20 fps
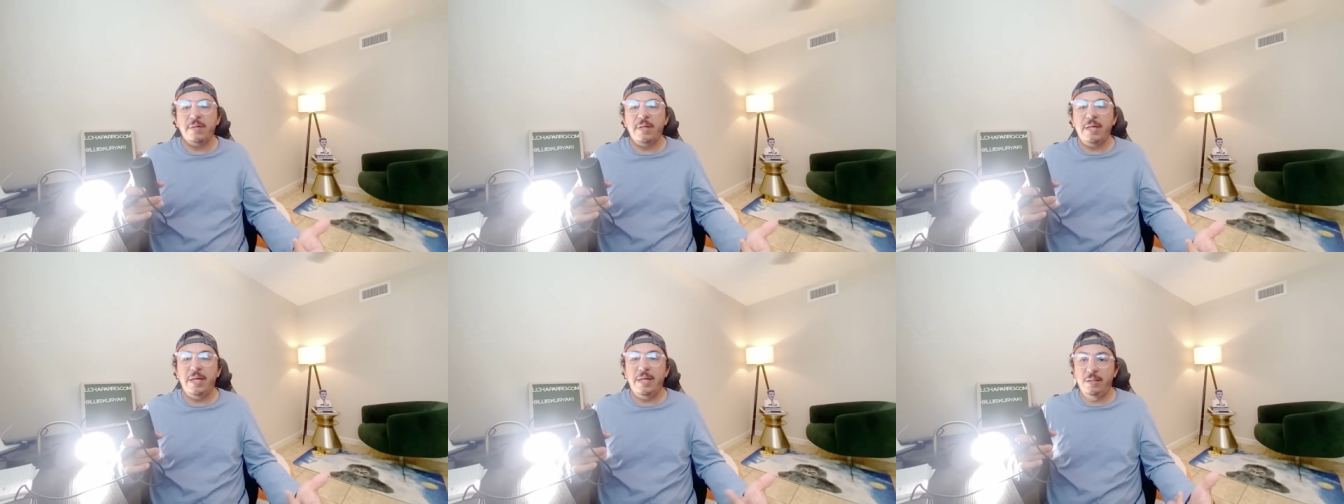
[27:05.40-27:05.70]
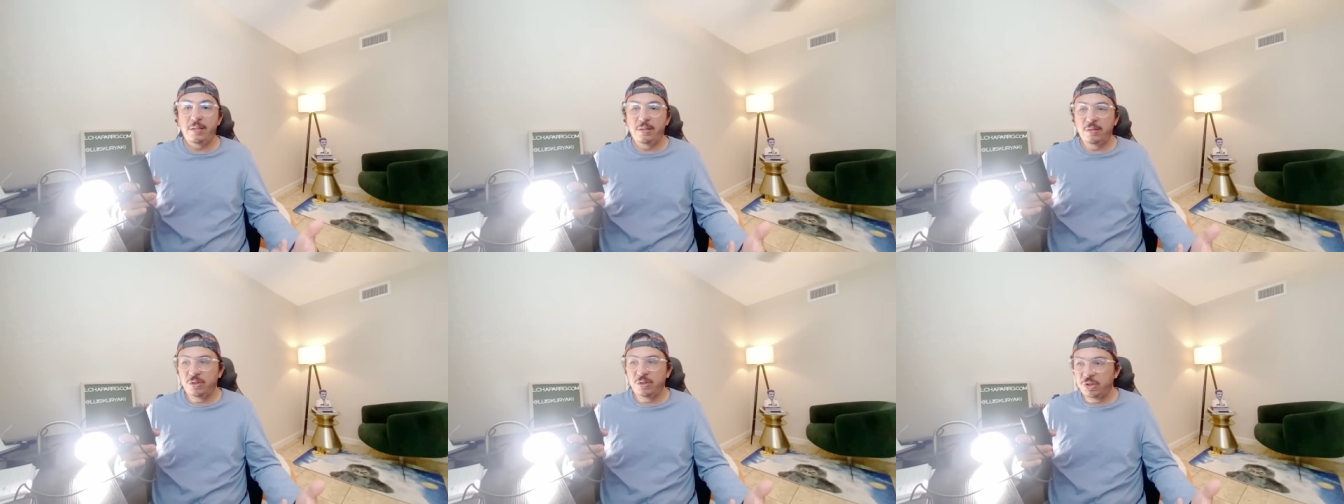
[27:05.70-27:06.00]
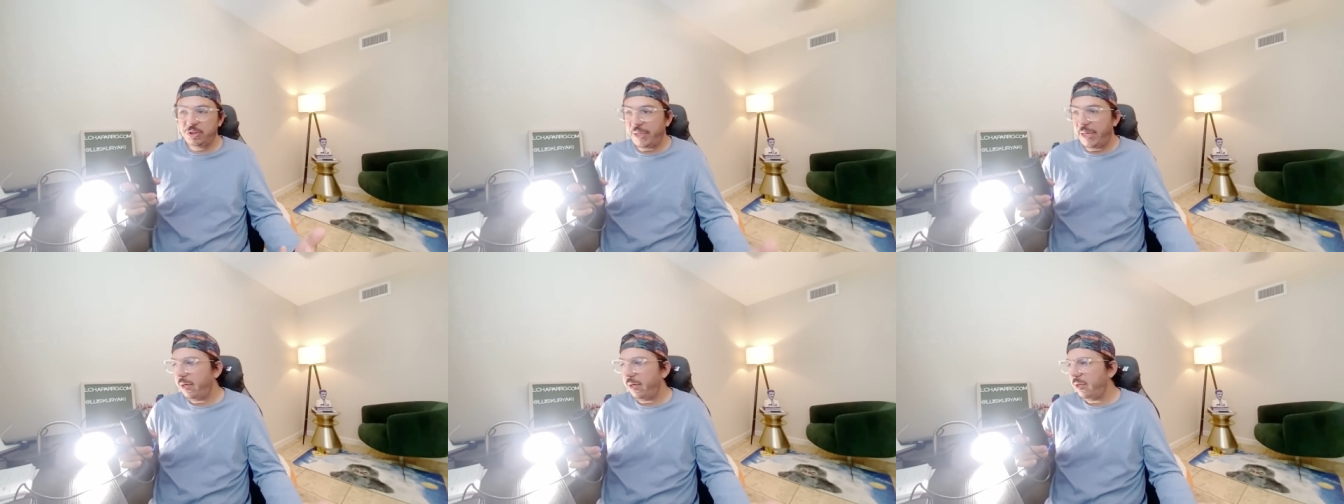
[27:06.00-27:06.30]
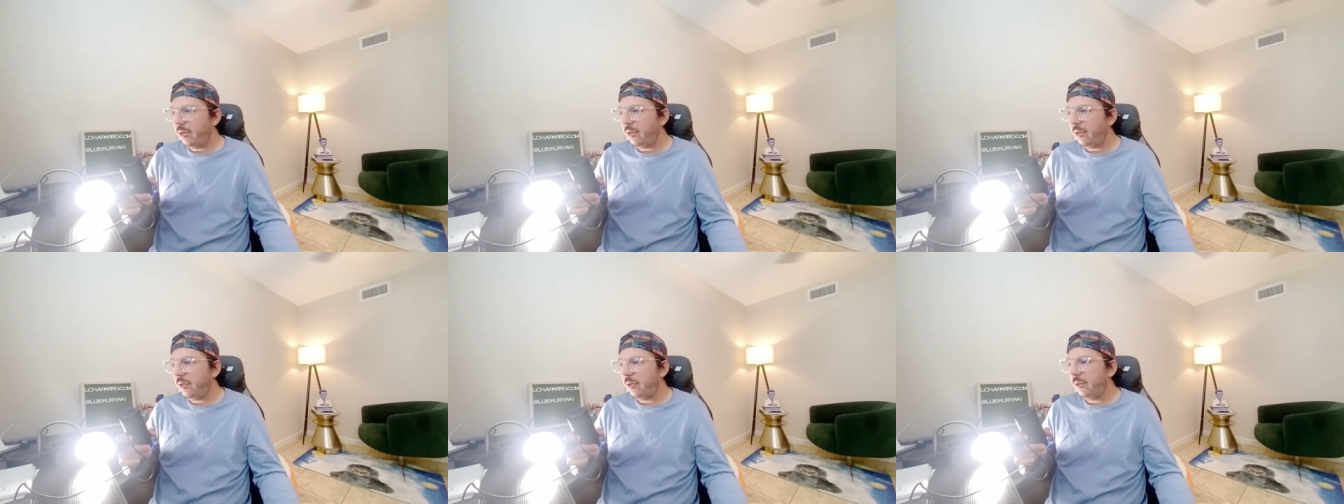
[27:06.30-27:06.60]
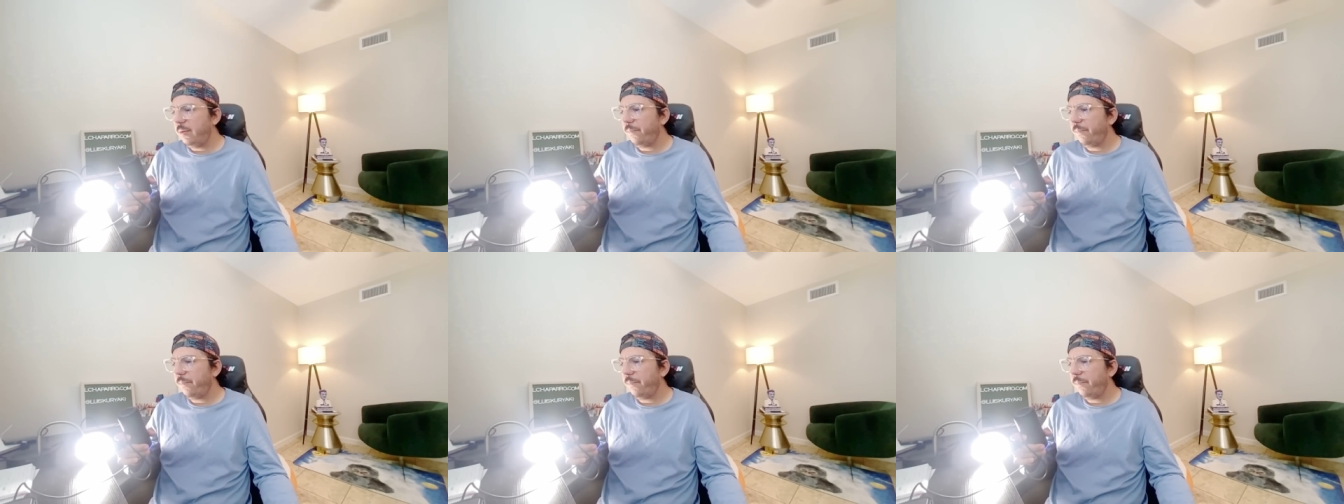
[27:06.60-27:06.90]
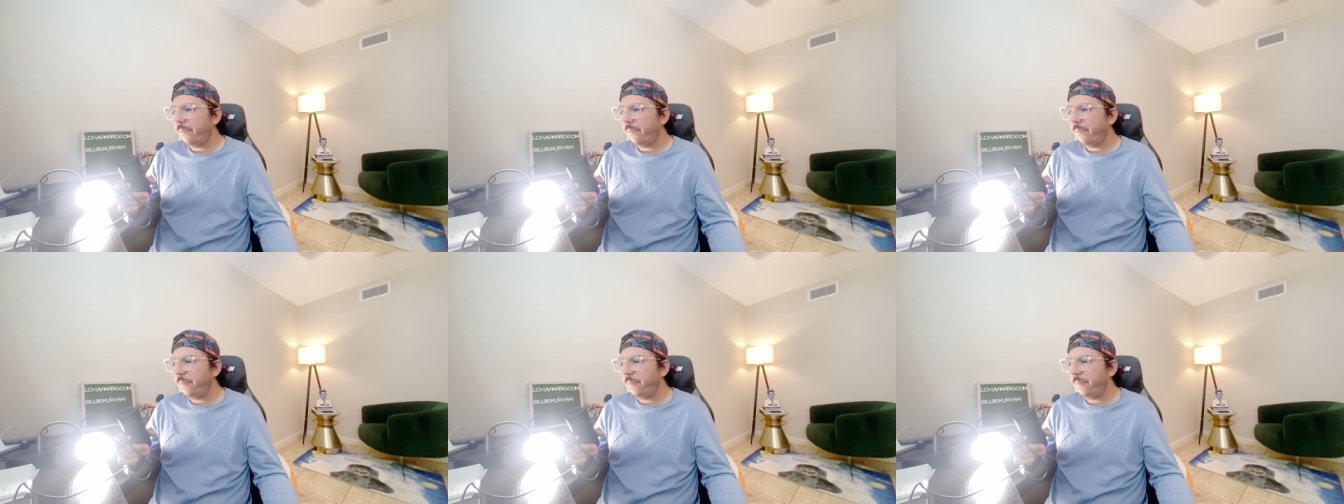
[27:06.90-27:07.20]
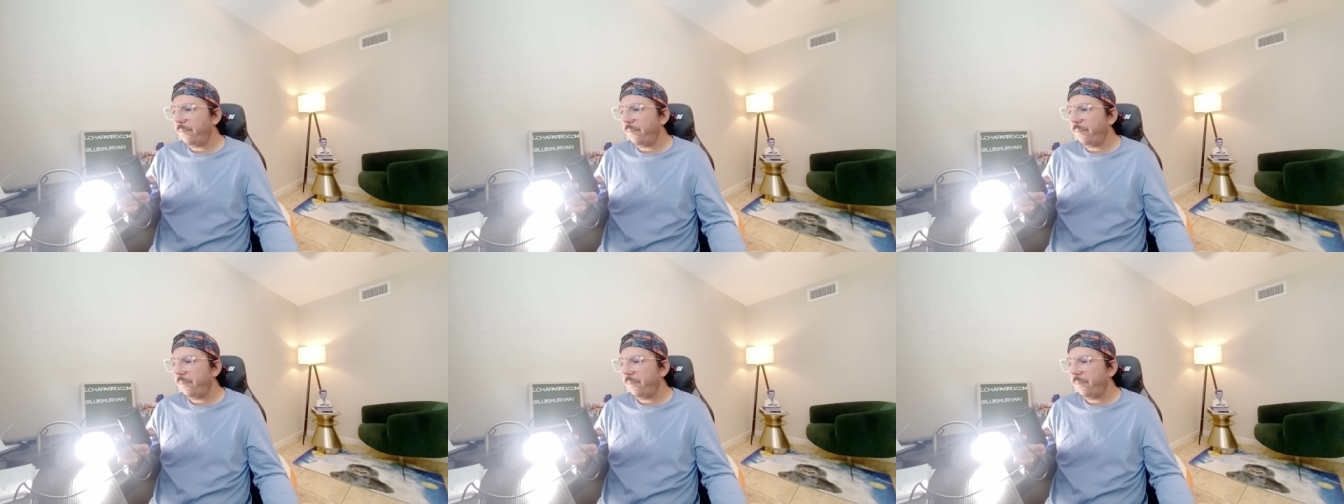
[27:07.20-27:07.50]
and share
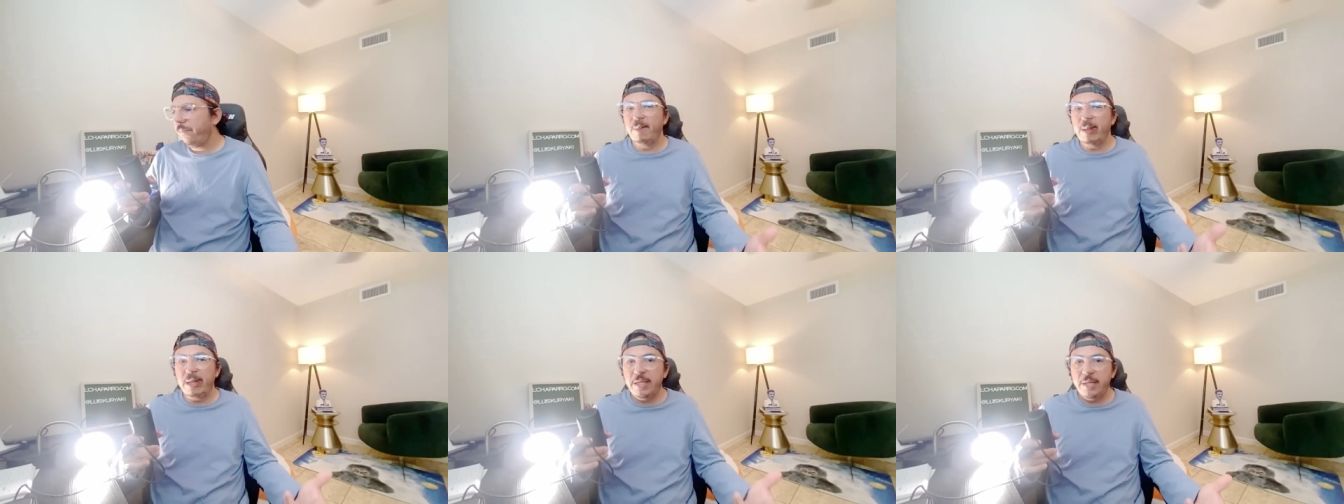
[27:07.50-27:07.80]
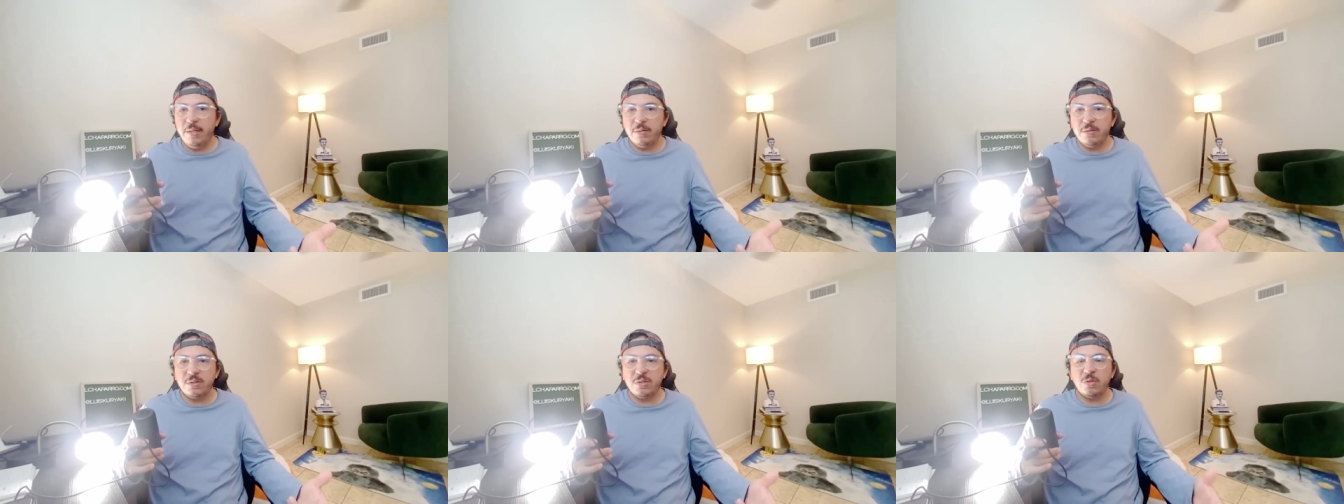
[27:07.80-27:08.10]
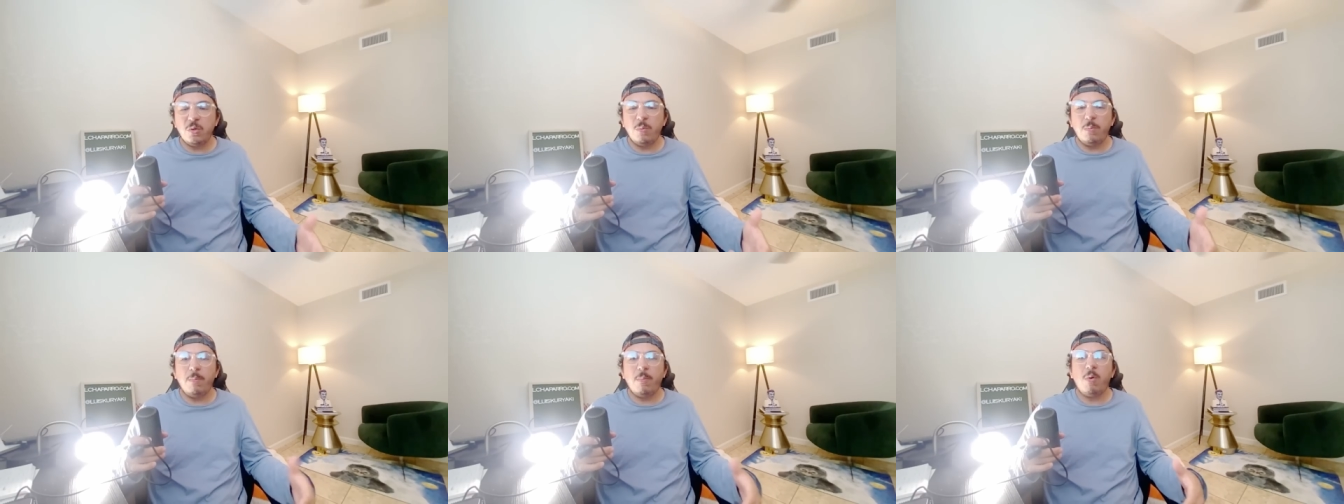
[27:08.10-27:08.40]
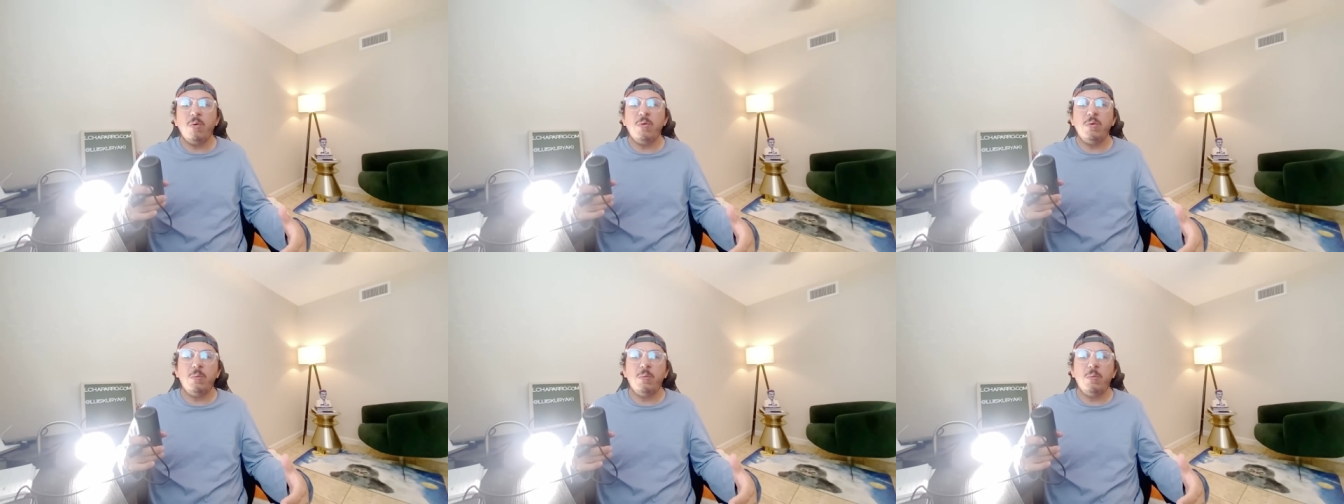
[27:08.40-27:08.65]
my videos so more,